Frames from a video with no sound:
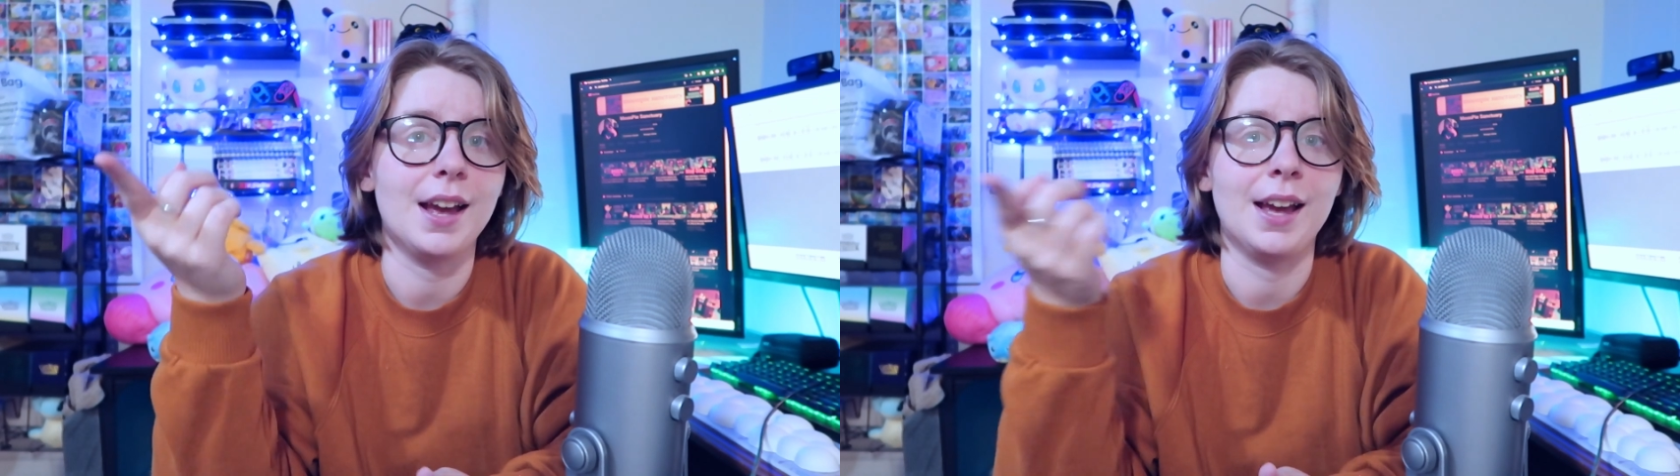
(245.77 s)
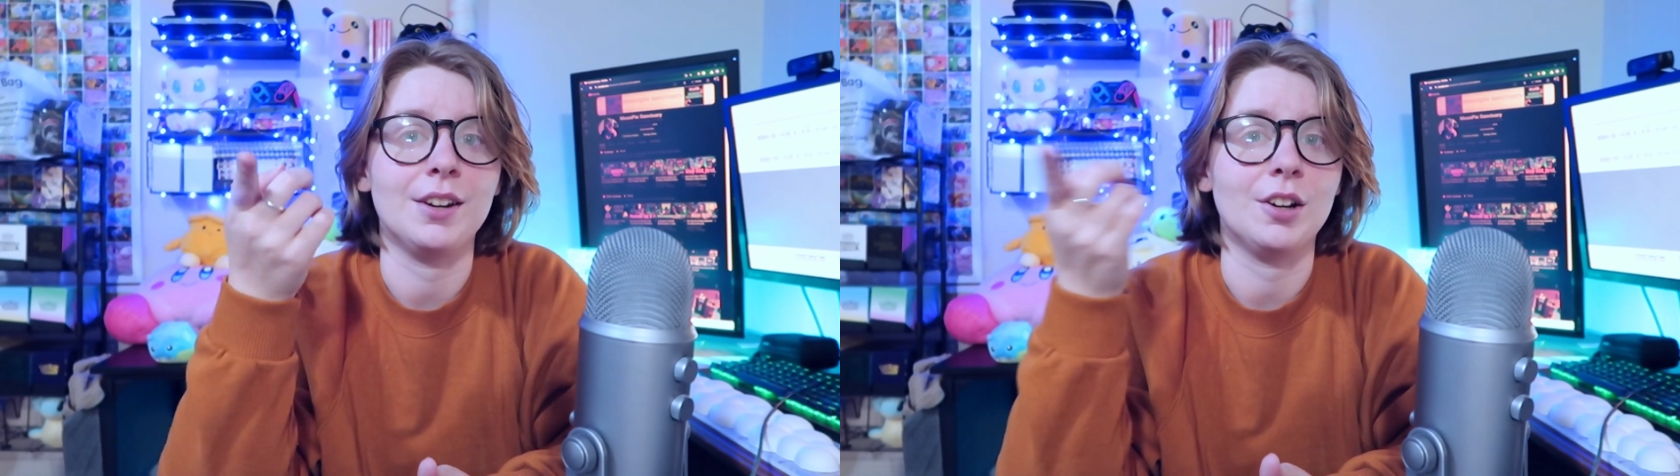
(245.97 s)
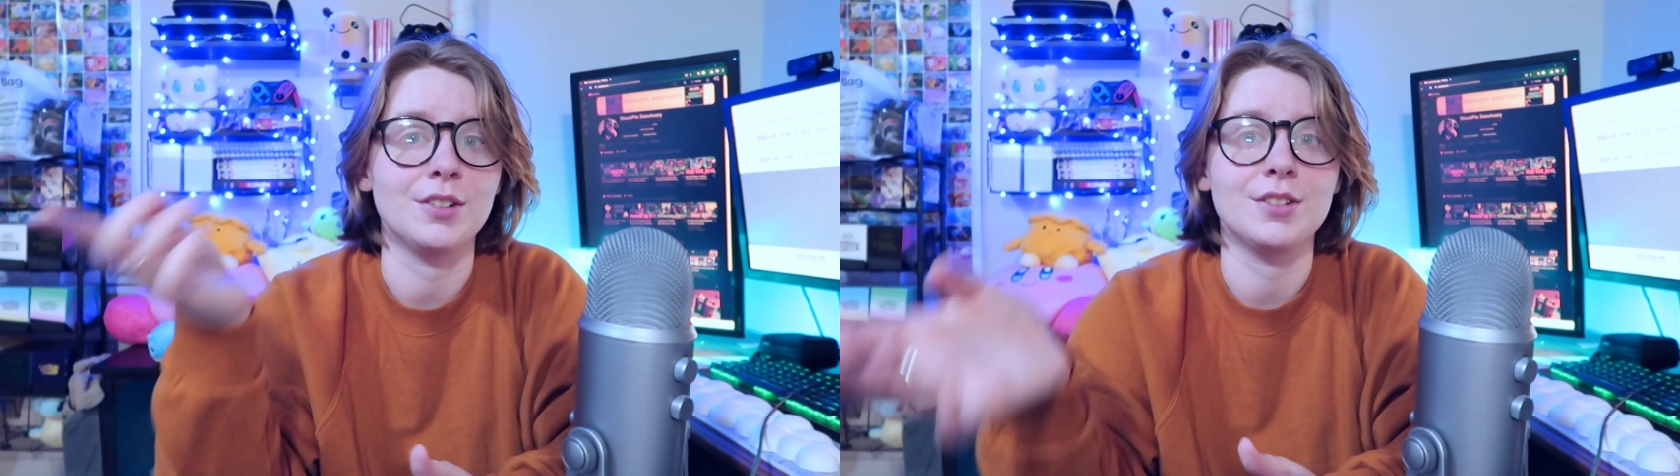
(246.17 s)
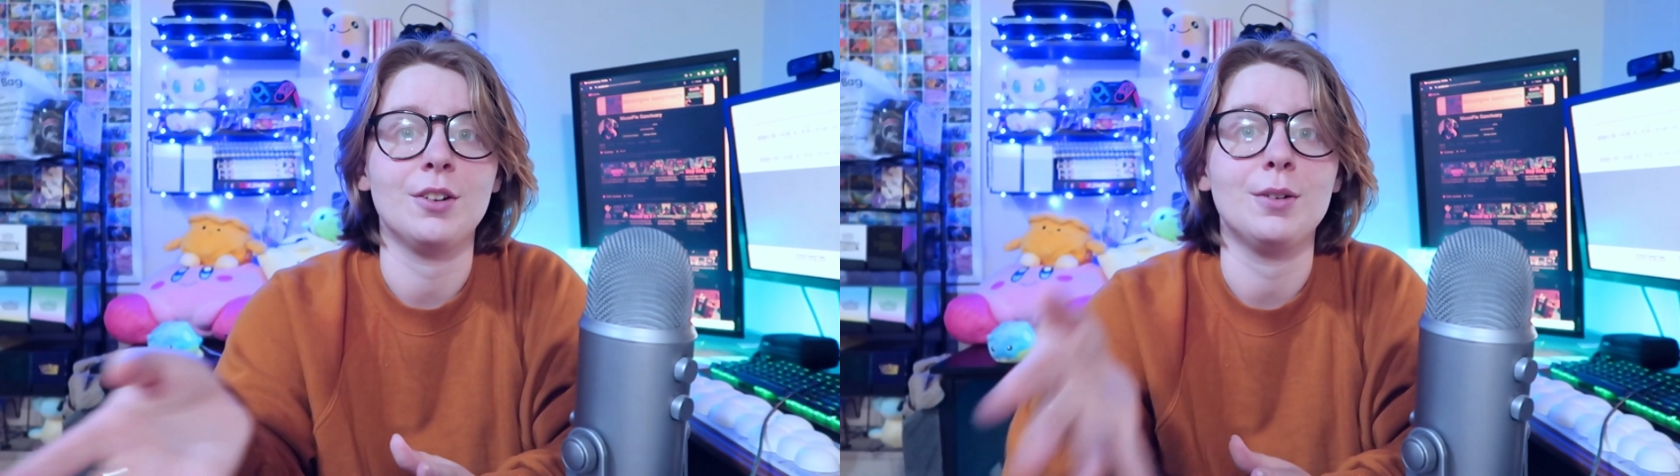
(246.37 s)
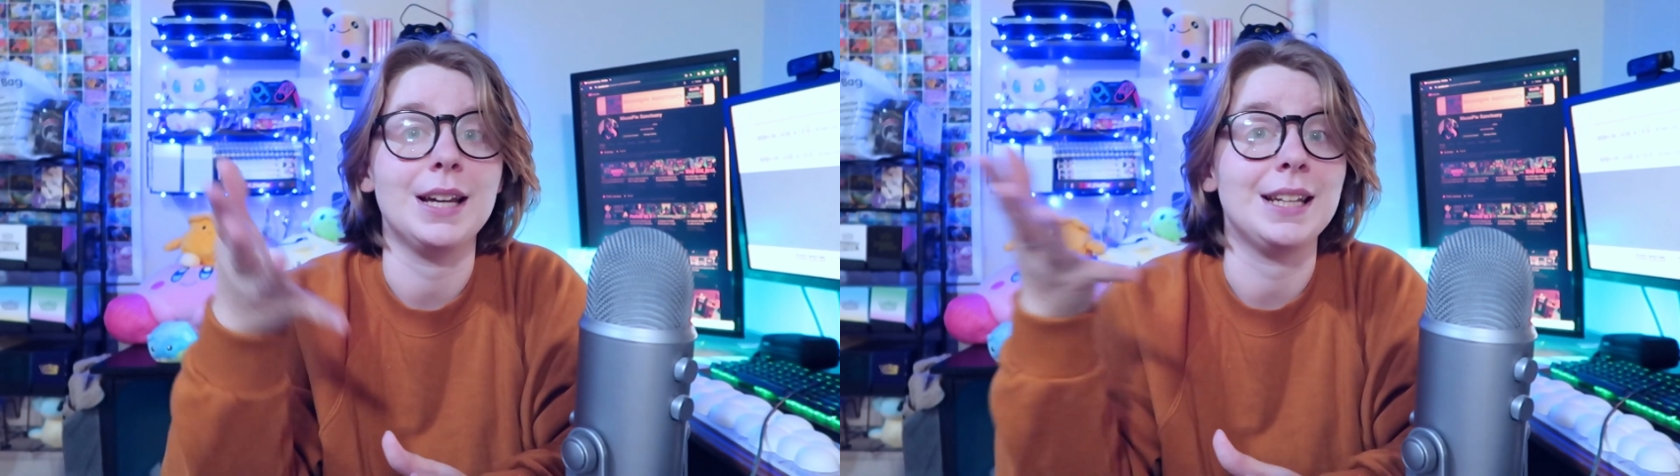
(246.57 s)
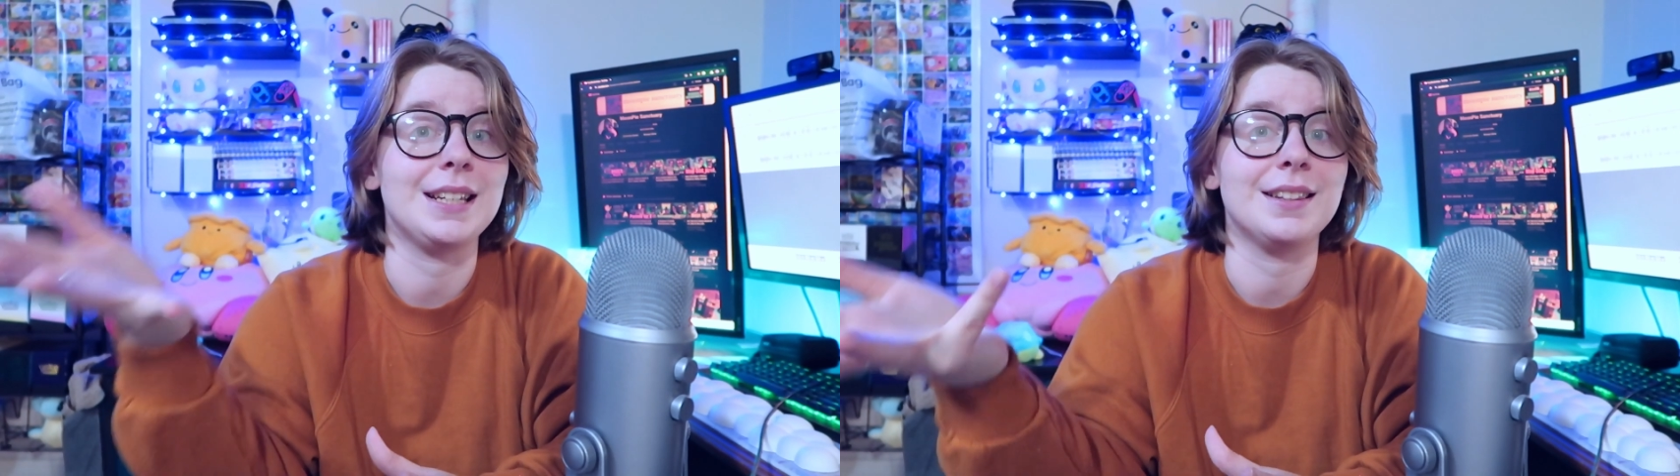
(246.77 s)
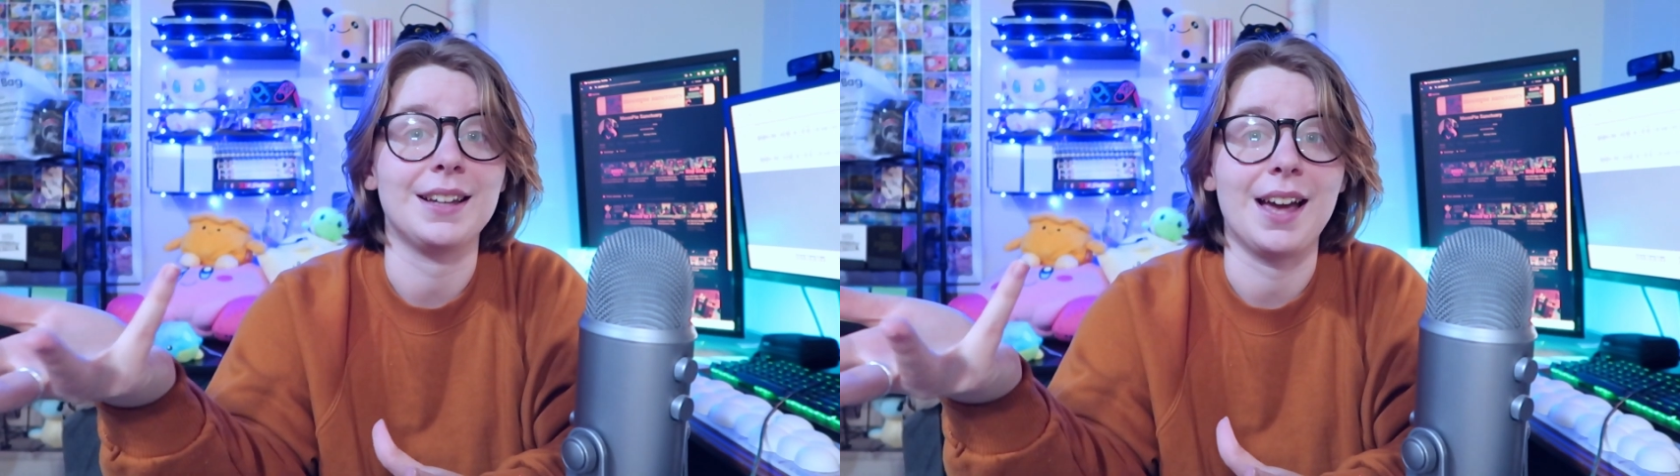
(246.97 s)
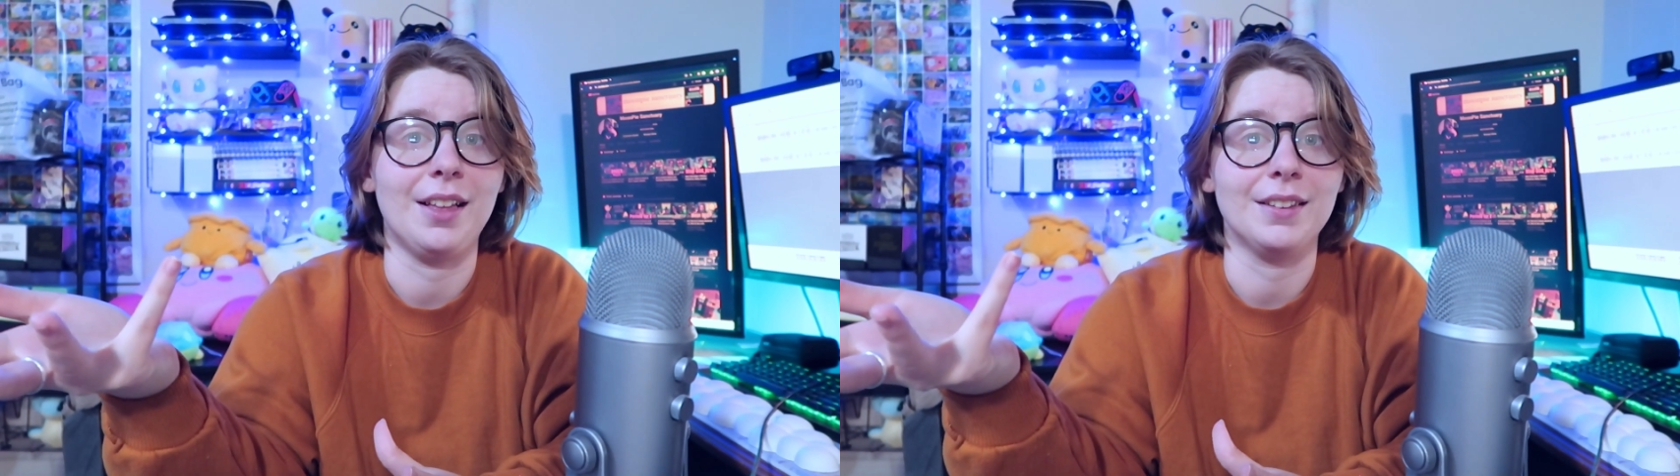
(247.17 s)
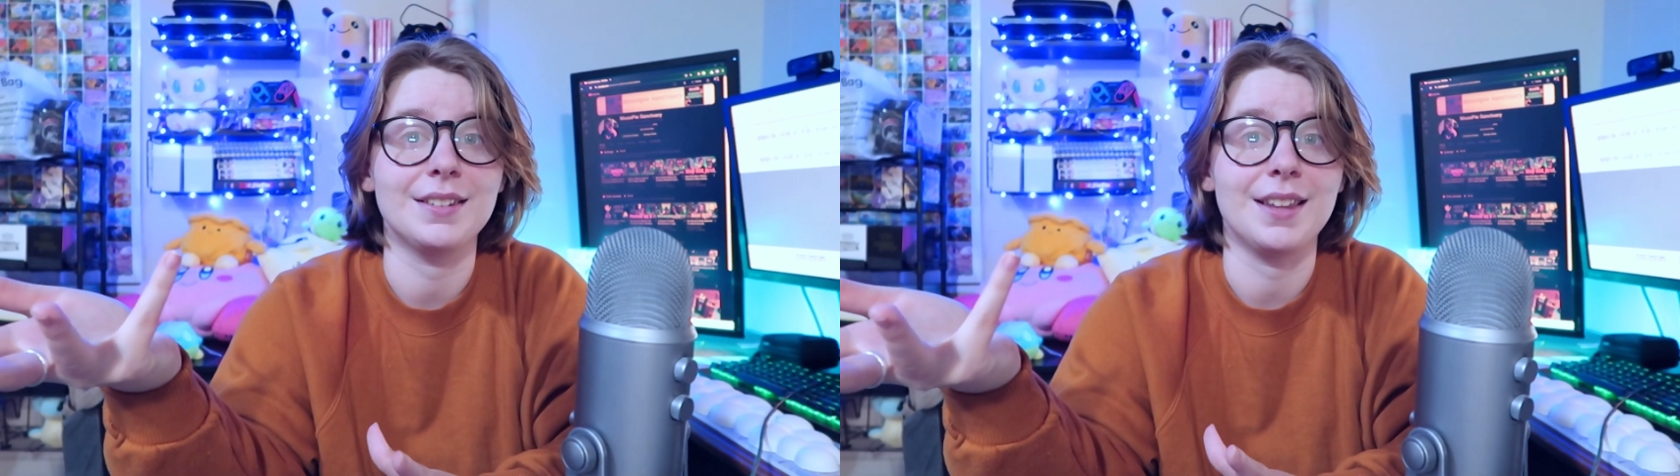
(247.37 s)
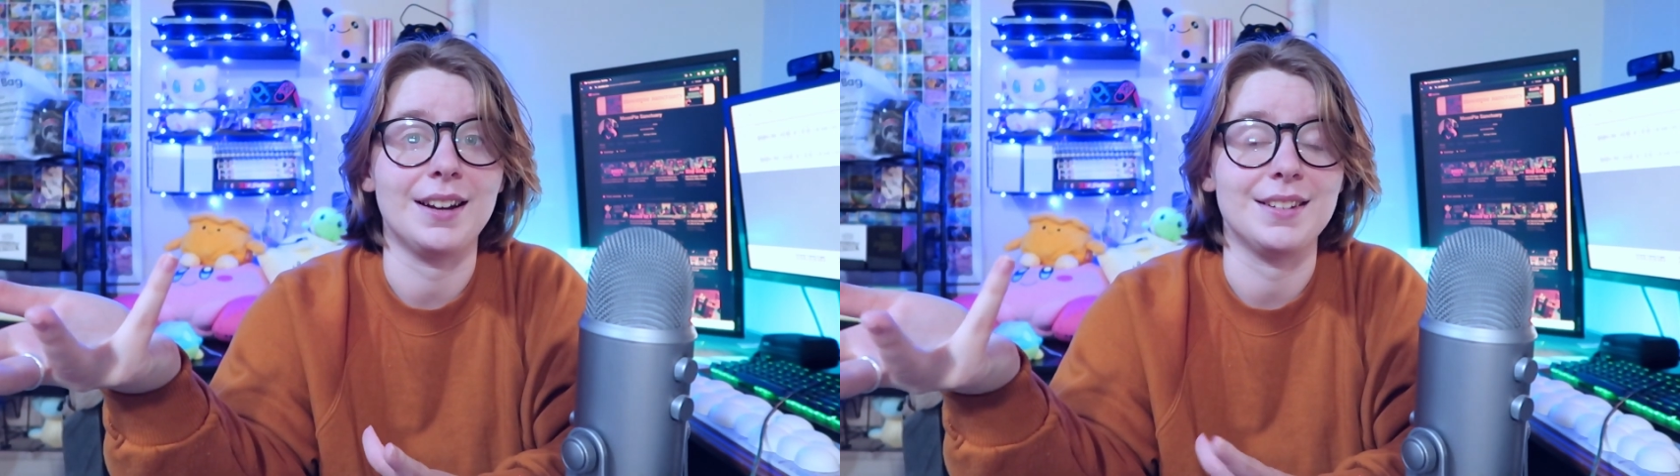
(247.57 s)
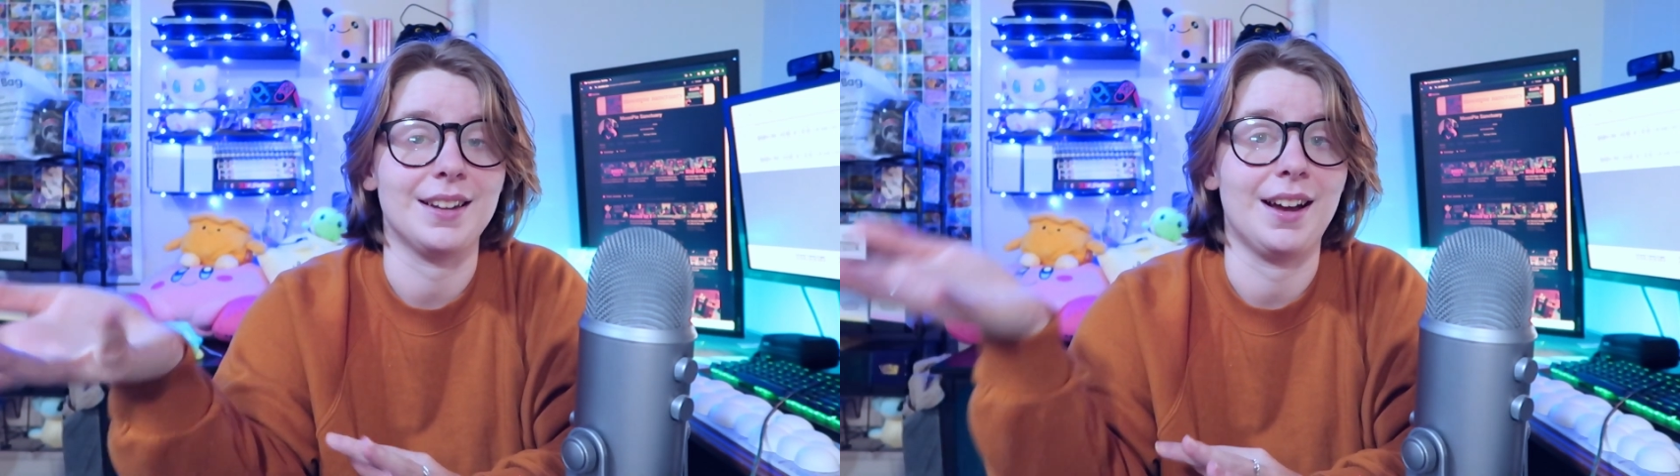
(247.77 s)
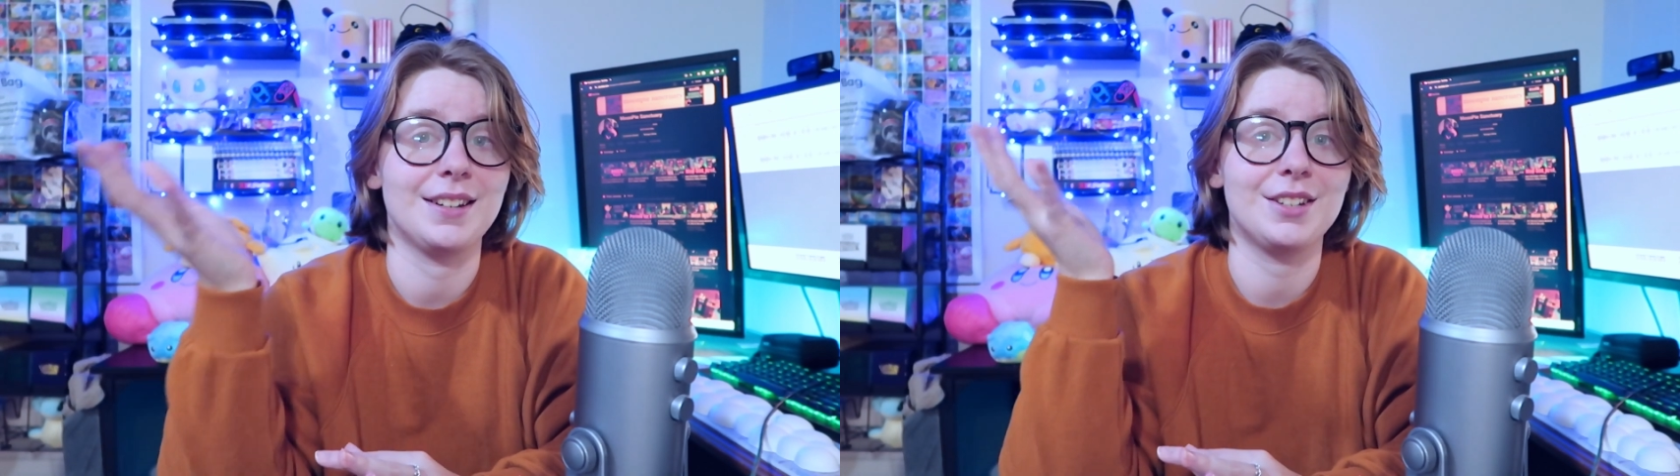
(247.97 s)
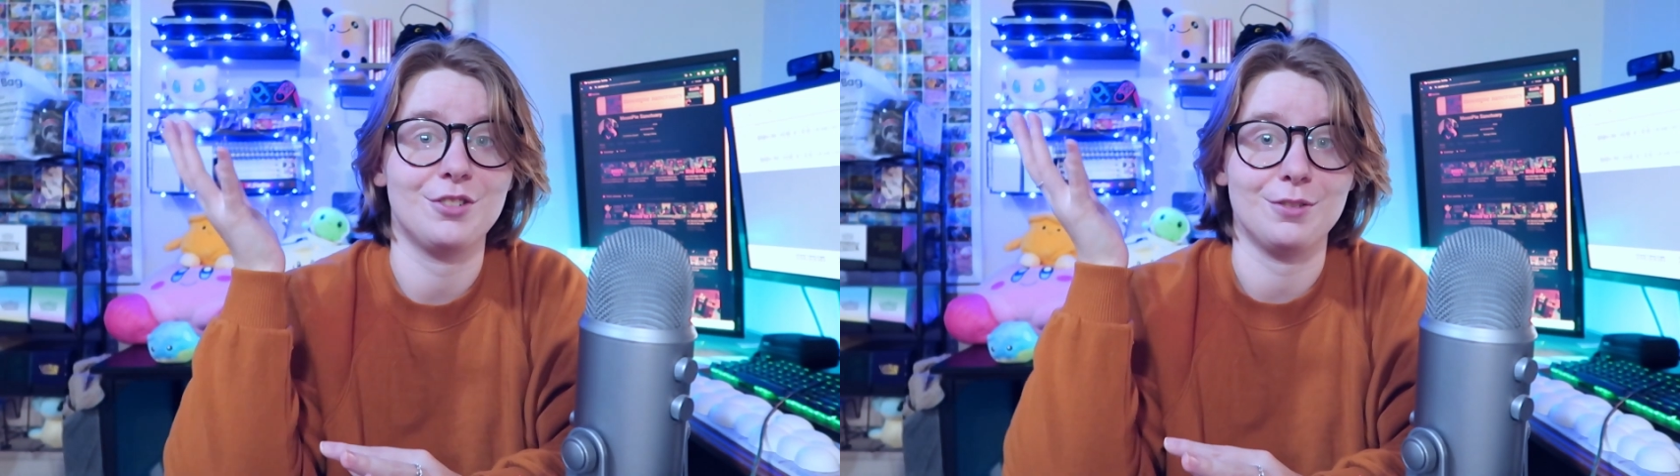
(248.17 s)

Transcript: and also anything else that is not